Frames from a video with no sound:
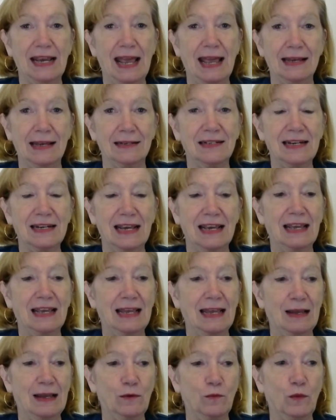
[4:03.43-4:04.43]
and
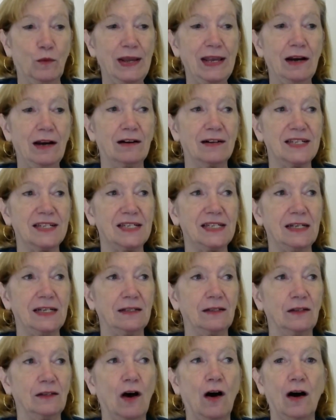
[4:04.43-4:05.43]
we are
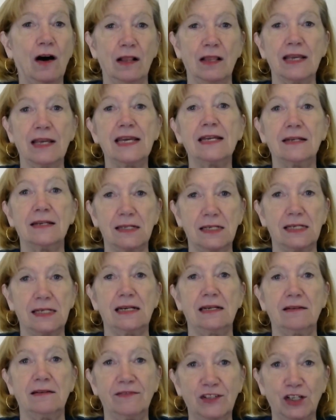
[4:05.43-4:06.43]
still all in a
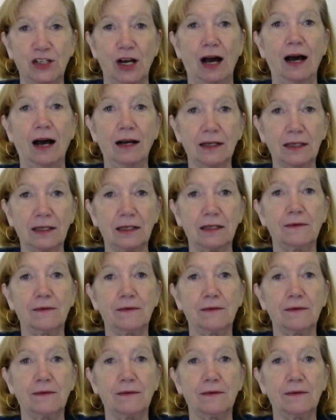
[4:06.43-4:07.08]
state of shock.